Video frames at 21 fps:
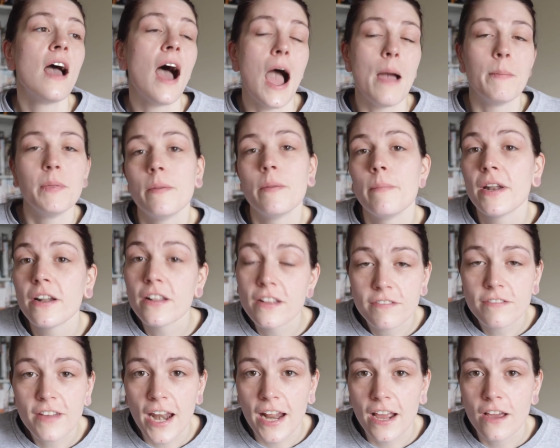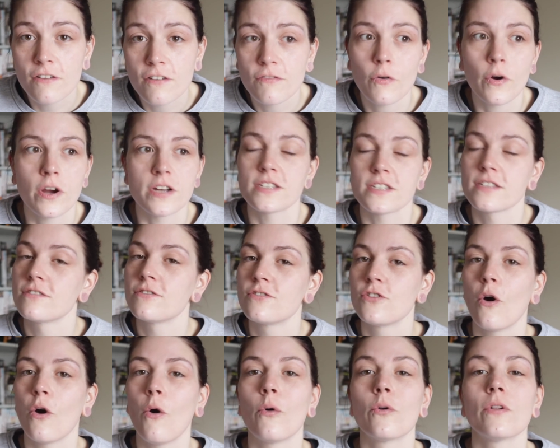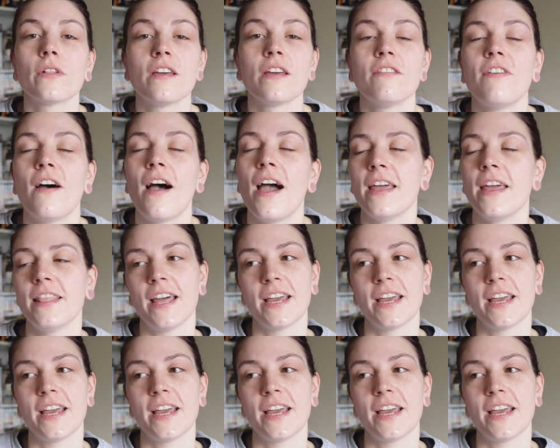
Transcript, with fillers: I'm in the middle of getting a divorce. Totally fine.